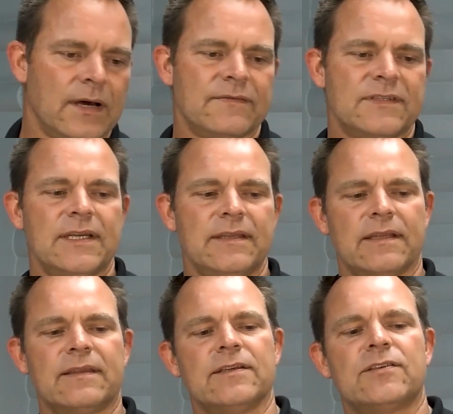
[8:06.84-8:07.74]
I've seen
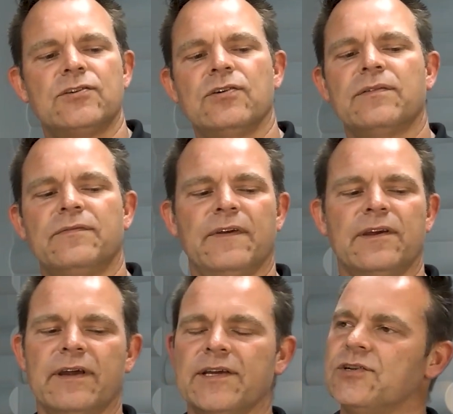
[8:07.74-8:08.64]
that there's two
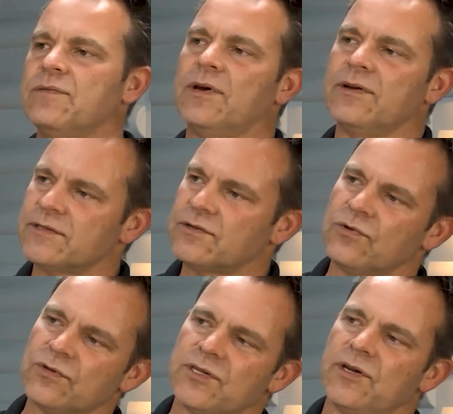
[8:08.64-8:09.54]
configuration modes,
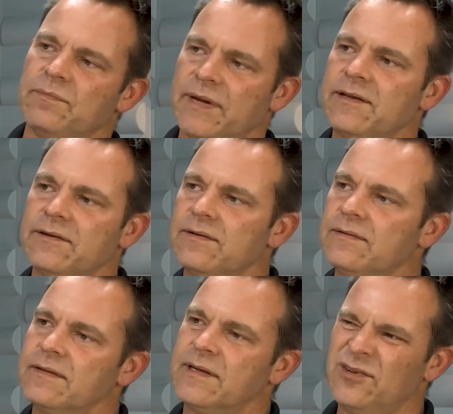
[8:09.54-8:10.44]
auto and manual.
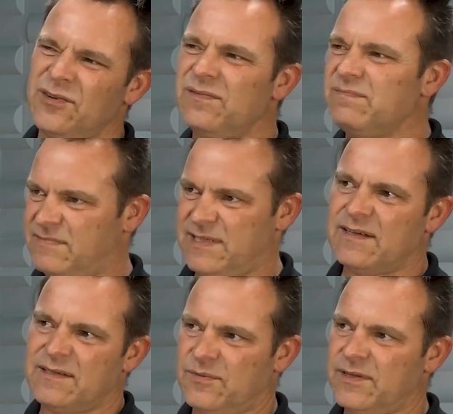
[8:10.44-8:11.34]
Can you tell
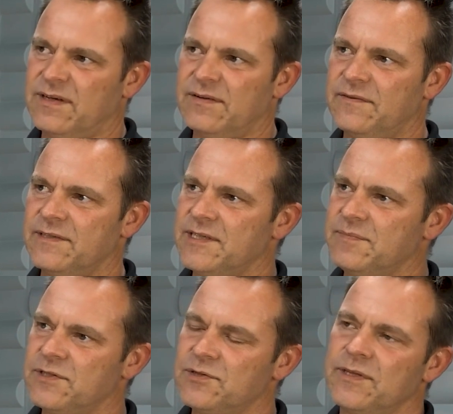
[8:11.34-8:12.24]
us what the difference is
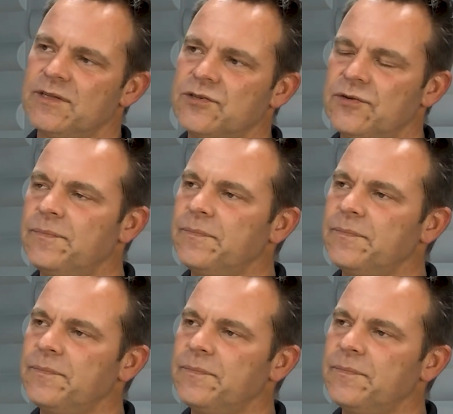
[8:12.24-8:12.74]
between the two?